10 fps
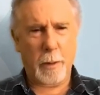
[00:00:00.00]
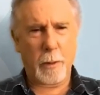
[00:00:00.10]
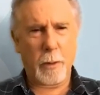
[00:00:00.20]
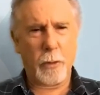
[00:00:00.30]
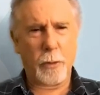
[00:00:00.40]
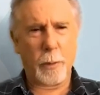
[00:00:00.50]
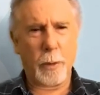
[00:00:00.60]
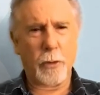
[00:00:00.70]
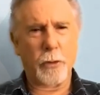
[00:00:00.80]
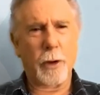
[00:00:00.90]
there's some
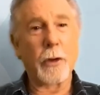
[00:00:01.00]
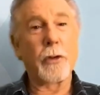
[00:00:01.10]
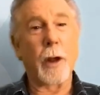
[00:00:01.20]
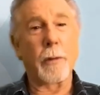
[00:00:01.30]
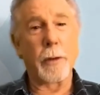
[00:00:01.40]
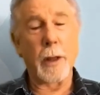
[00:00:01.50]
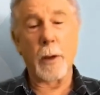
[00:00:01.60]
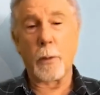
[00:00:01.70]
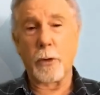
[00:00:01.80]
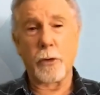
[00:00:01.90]
interesting stuff in
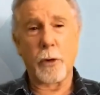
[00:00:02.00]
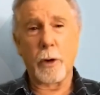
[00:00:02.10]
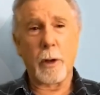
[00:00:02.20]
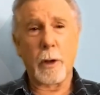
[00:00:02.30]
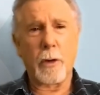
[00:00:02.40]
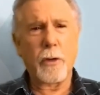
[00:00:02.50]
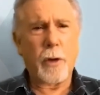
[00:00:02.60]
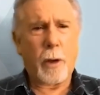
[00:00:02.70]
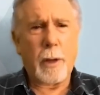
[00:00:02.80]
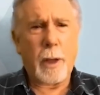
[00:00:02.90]
there which you just
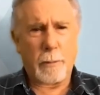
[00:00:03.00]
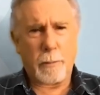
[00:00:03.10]
don't get.